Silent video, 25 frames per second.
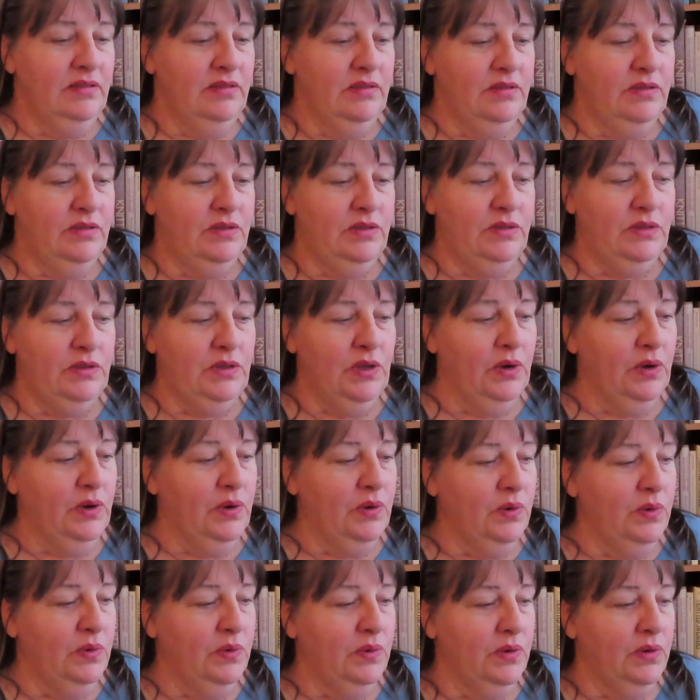
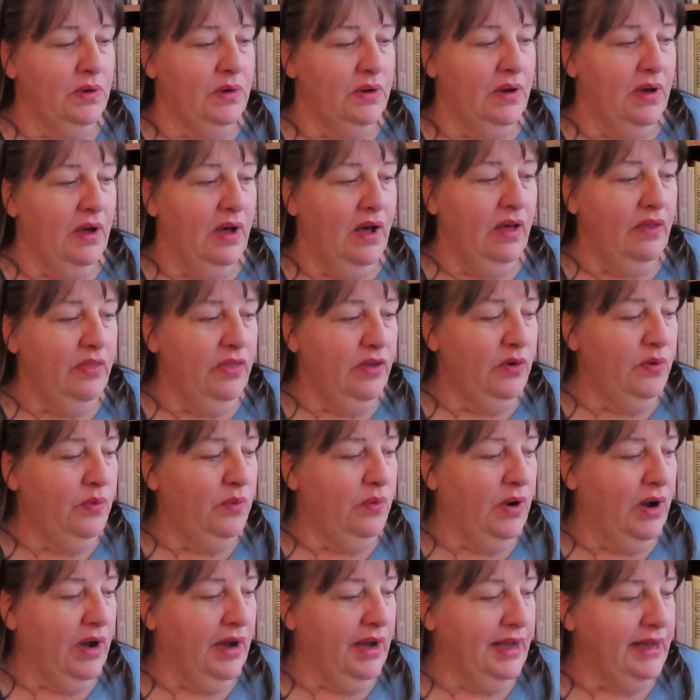So
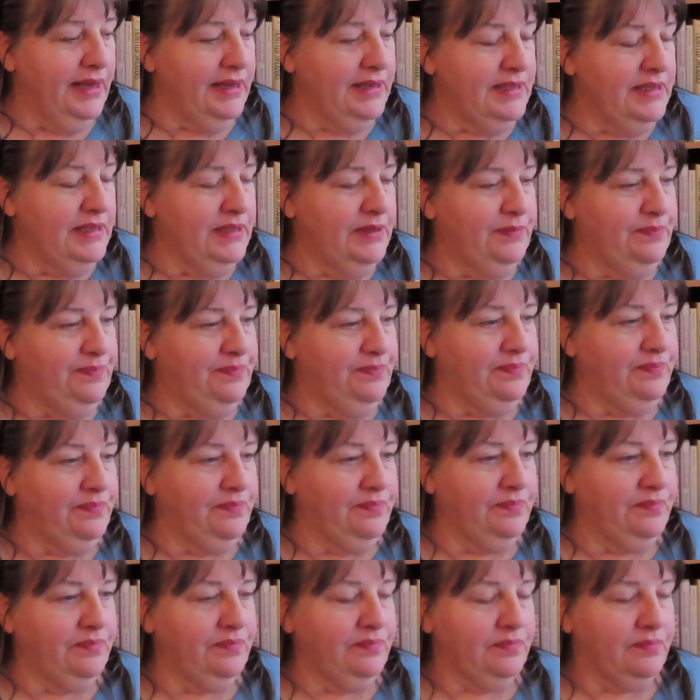otherwise,
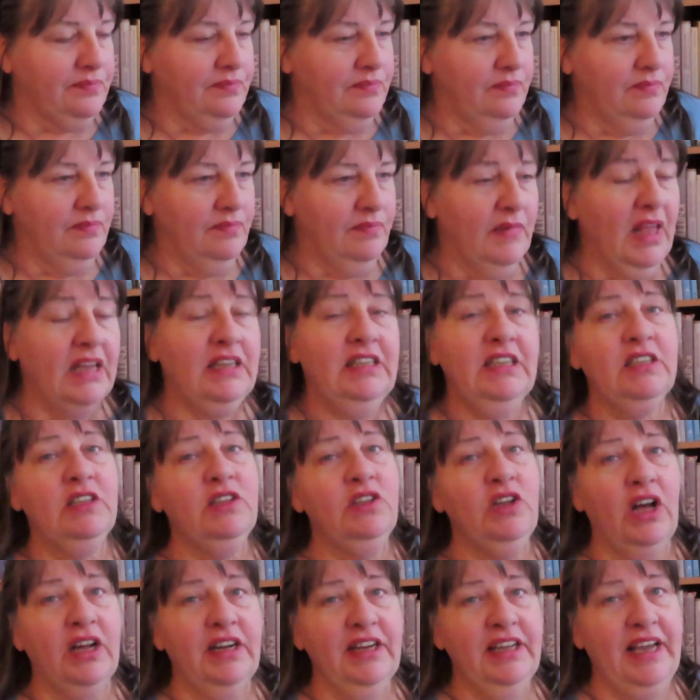I did a
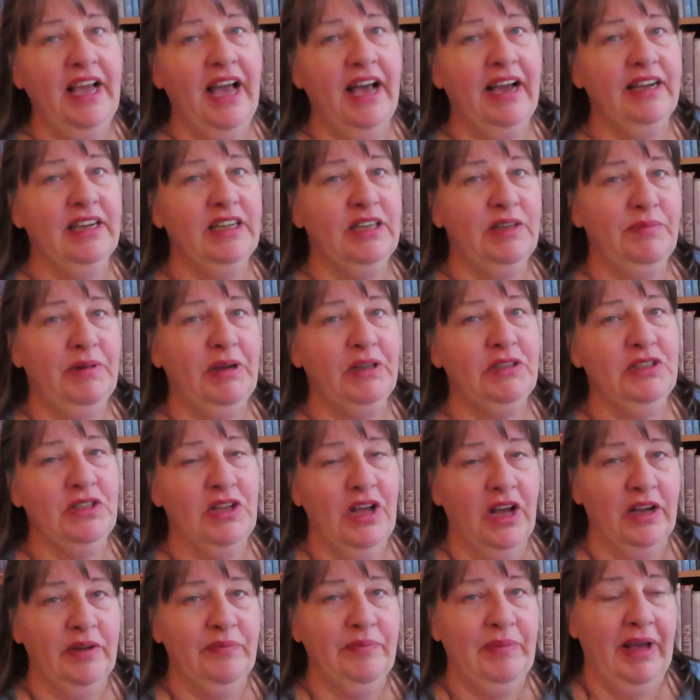lot of yakking about
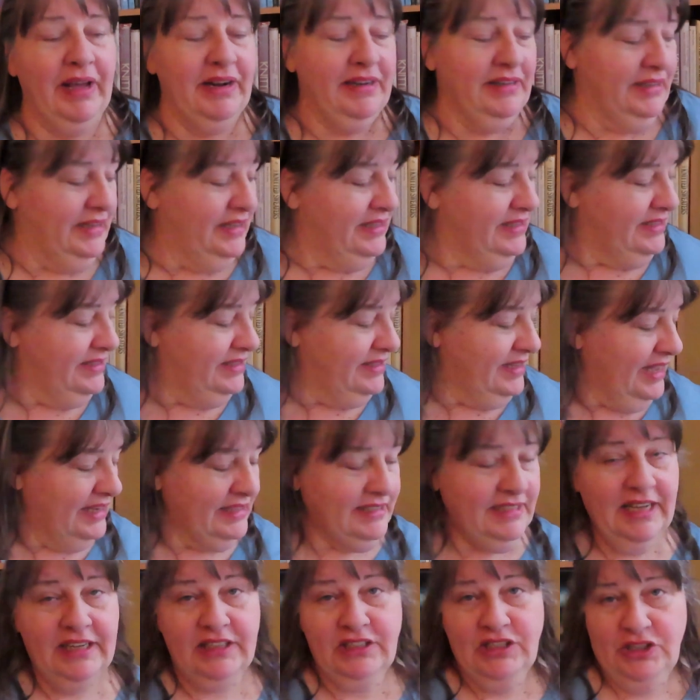Sock Madness. I
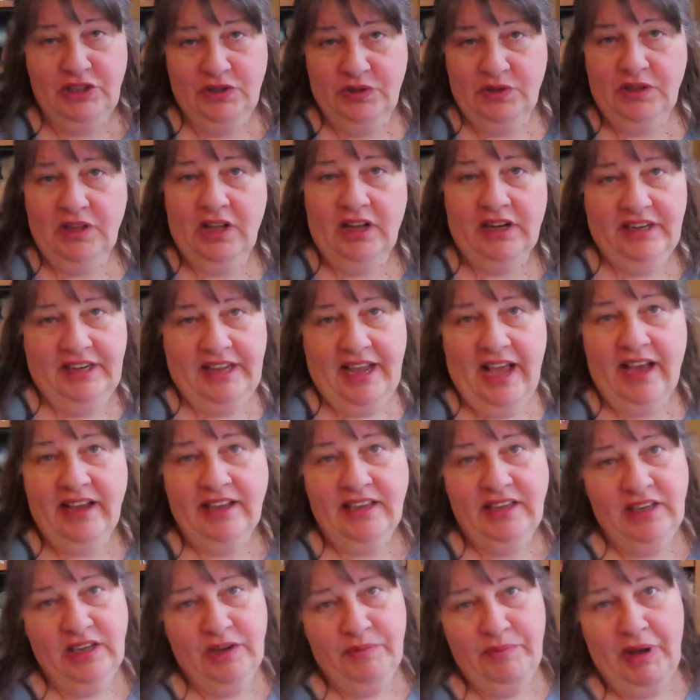tend to do a lot of
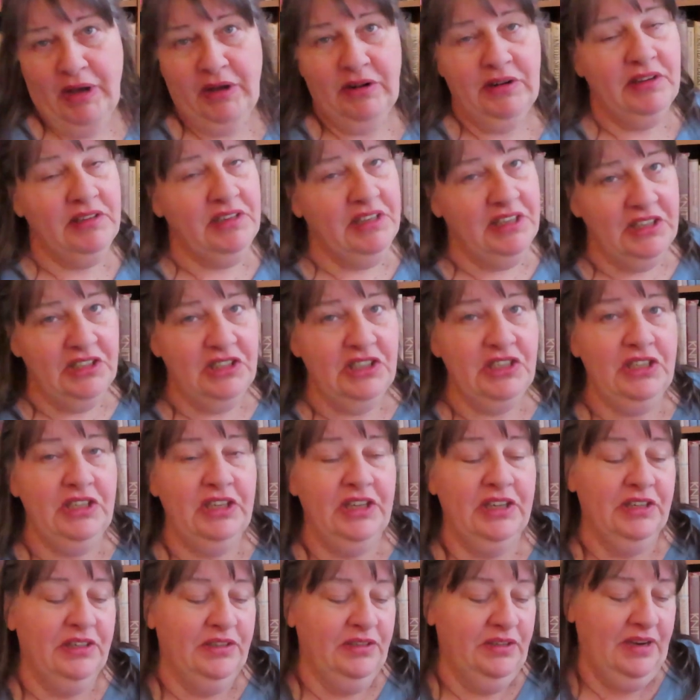yakking about it each
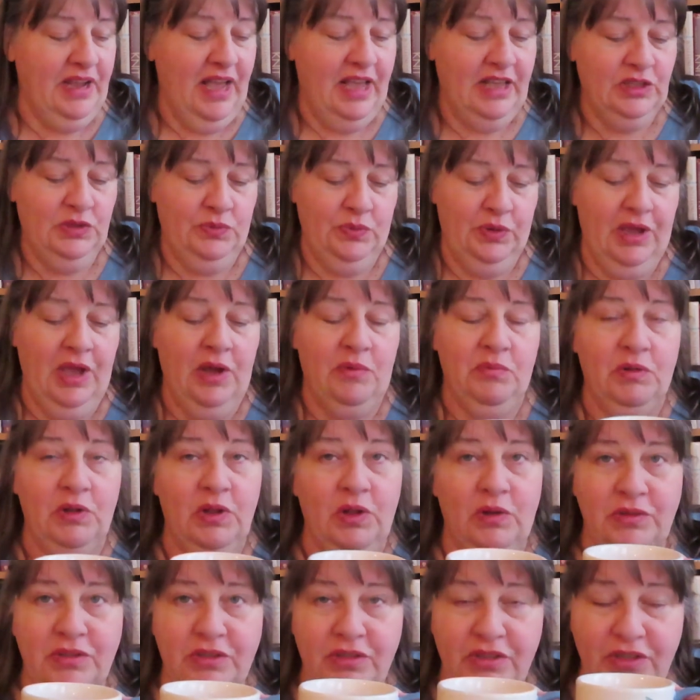year as we come
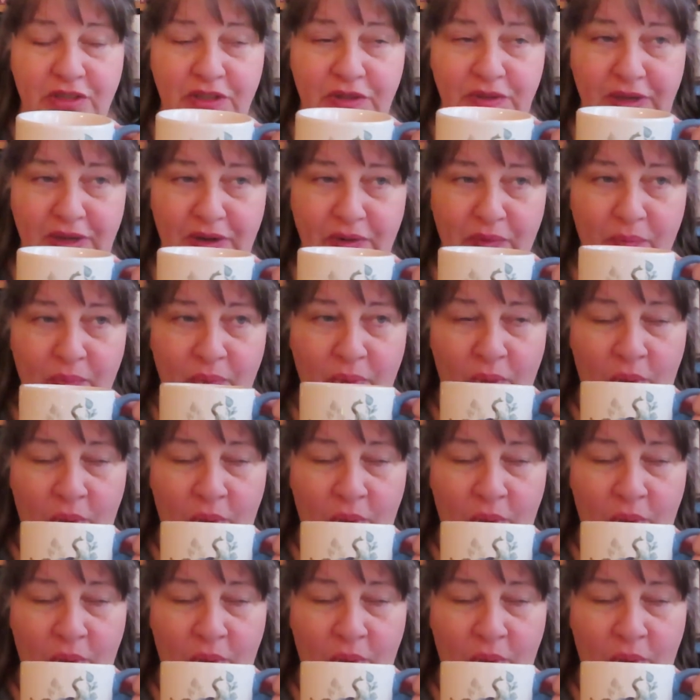closer to it.